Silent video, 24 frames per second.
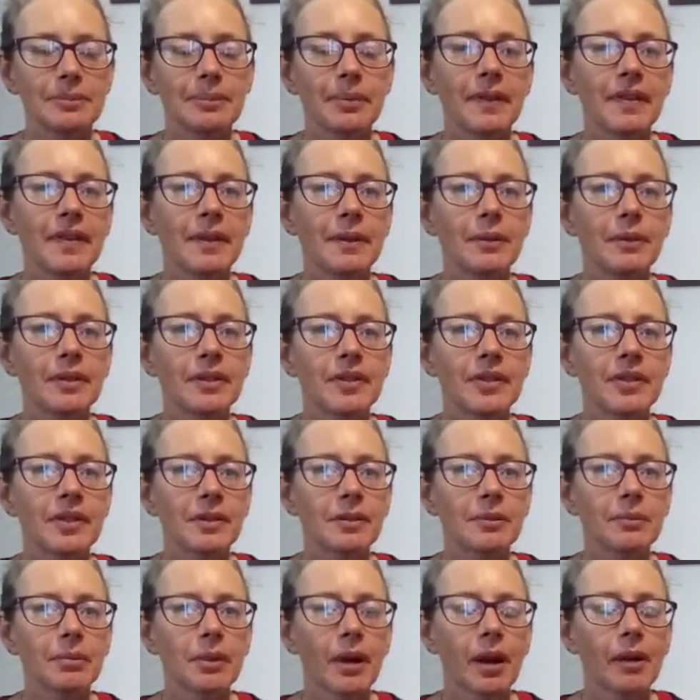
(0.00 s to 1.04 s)
but the ones
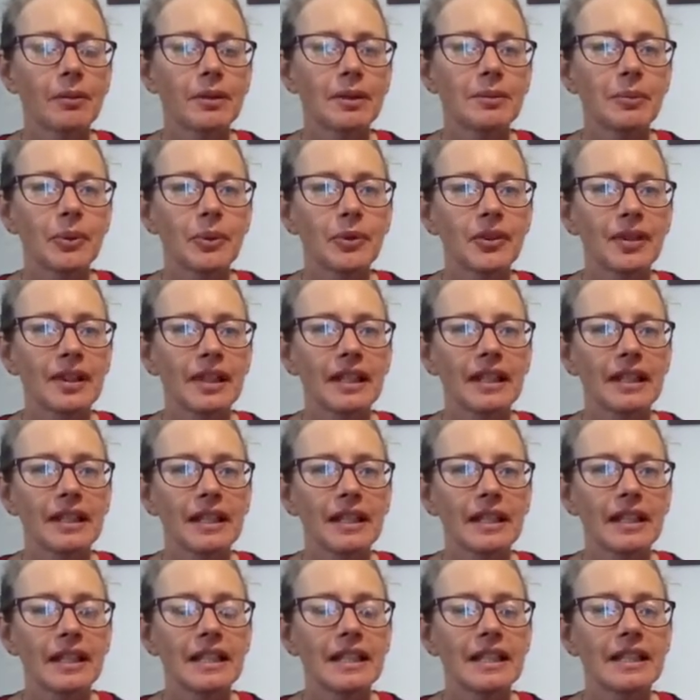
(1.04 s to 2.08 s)
you're probably most
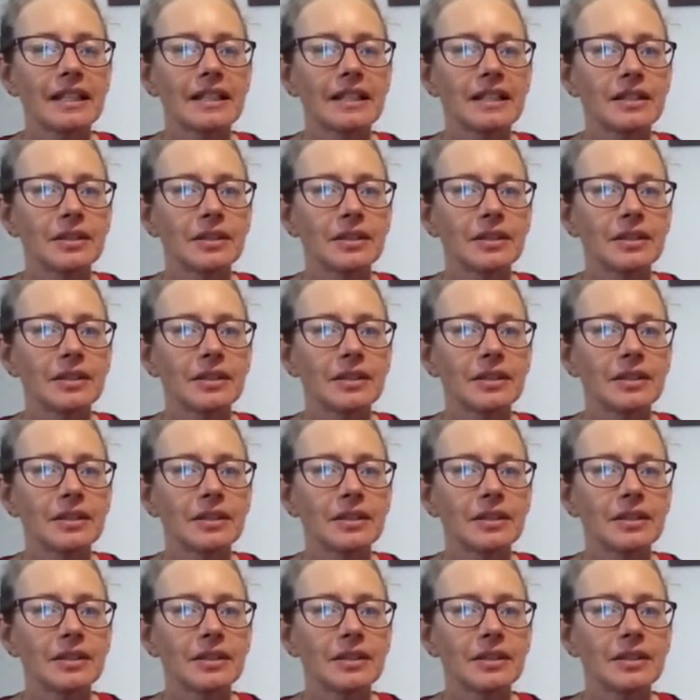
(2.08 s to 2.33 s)
likely